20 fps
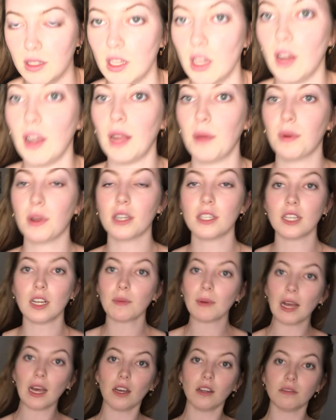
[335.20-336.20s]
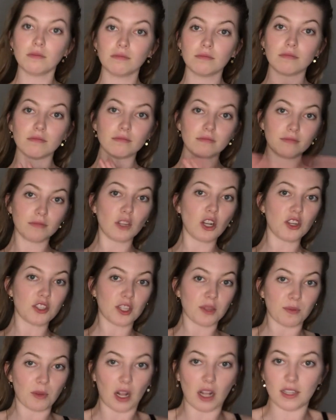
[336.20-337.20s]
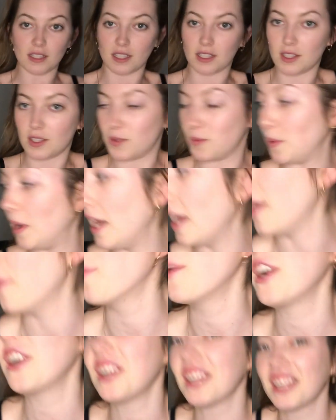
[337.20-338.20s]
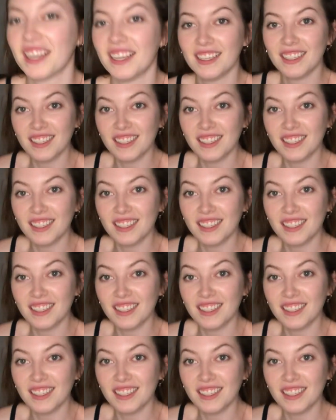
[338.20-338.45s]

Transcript: Okay, we're gonna talk about nursing bras. This is why I'm wearing